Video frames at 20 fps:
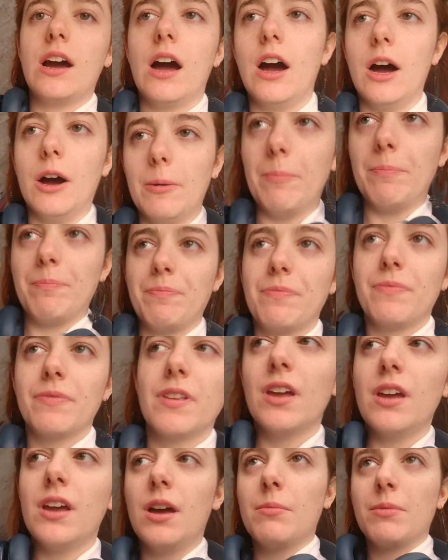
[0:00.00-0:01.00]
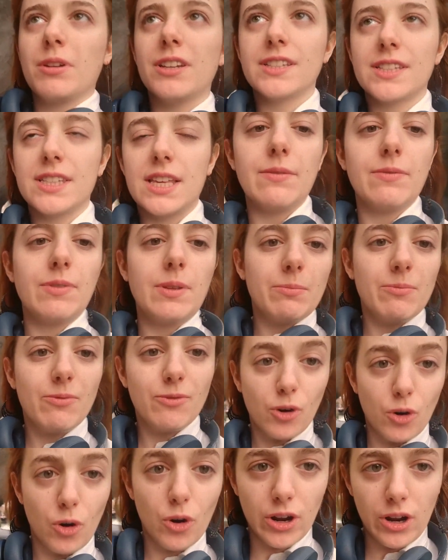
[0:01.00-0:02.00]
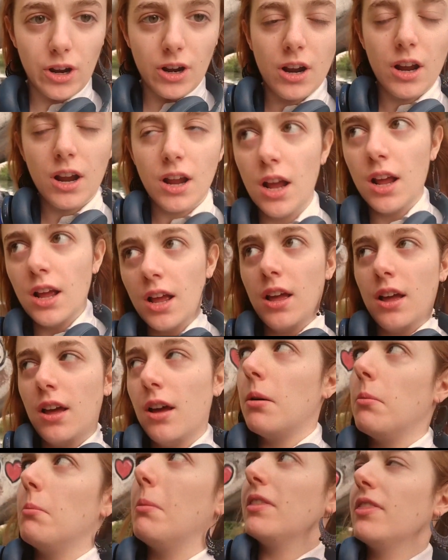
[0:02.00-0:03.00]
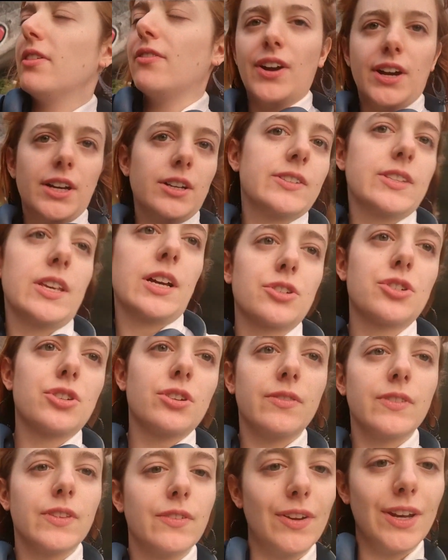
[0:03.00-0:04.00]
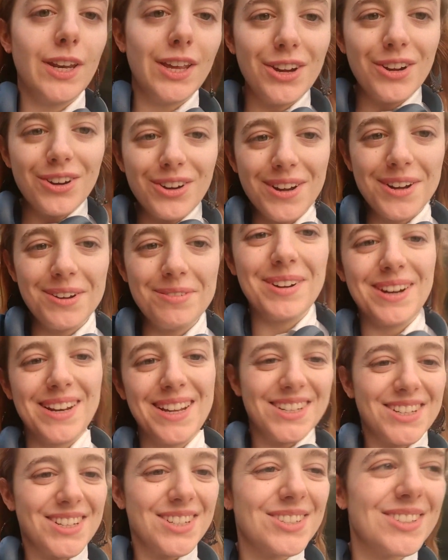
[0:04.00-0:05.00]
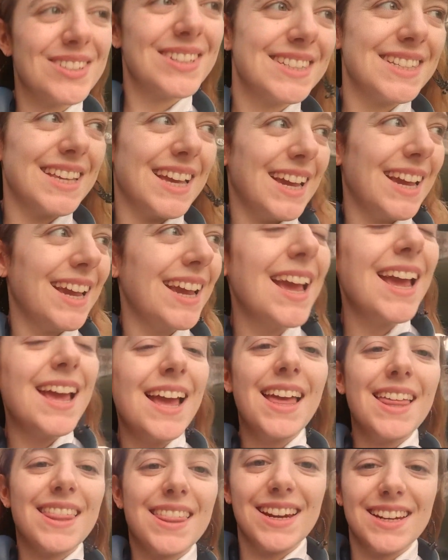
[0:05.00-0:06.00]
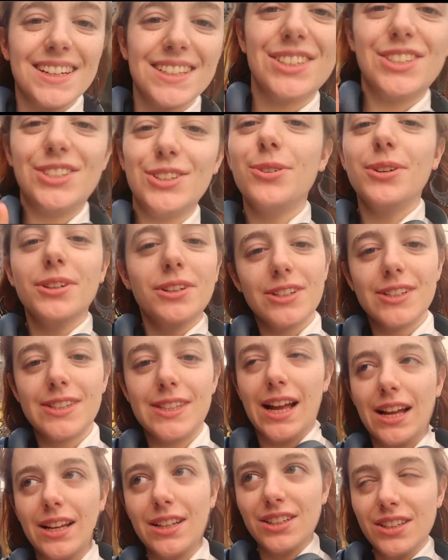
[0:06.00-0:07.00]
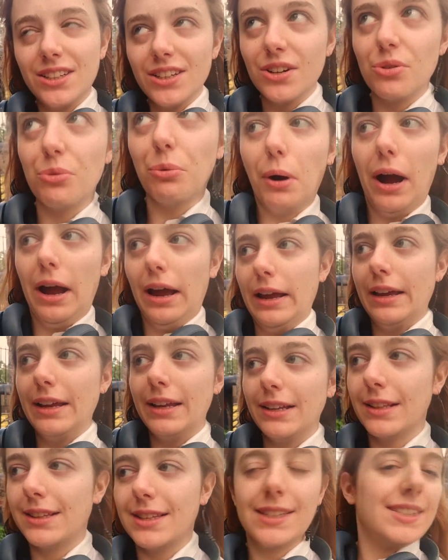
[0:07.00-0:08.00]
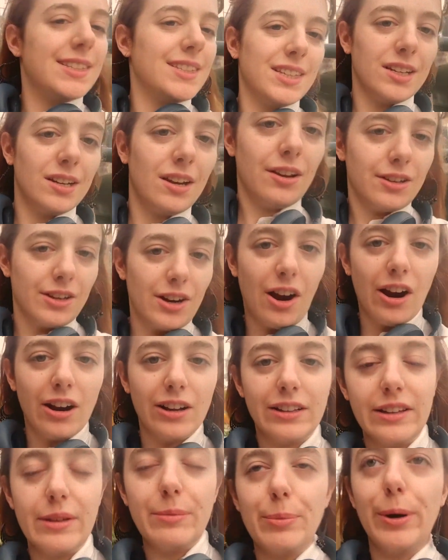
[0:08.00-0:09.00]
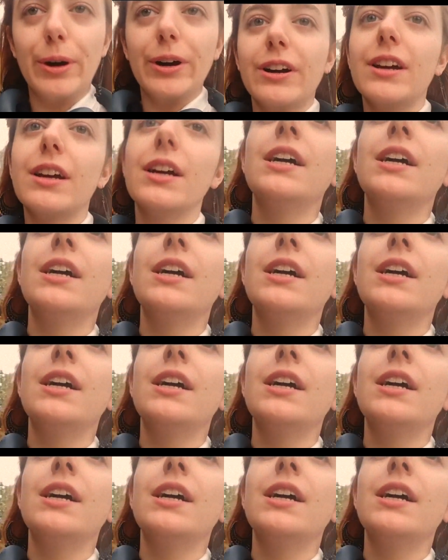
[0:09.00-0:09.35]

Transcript: I'm gonna save them for the final section of the video, but I just wanna say that I do understand why this is a non-Carly book.